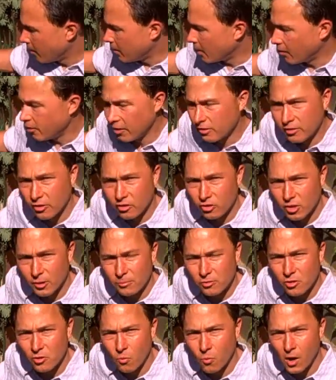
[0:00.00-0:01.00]
Now these
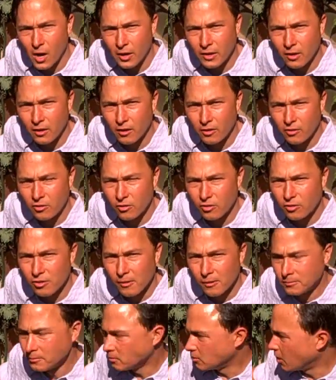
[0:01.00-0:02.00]
Egyptian walking
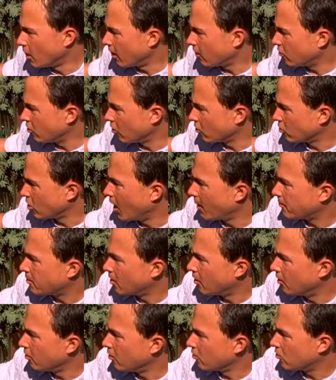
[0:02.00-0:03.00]
onions are actually our
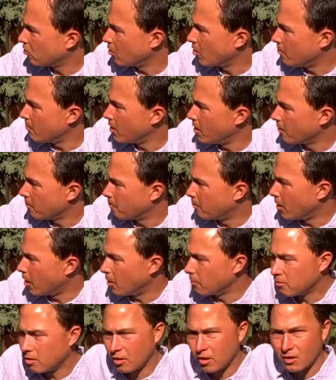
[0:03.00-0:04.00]
topset onions, so they'll make
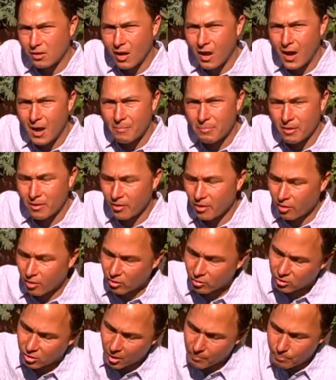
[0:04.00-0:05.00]
bulbs on the top and then
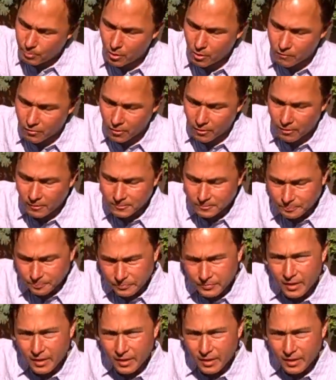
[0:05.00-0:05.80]
they'll dump over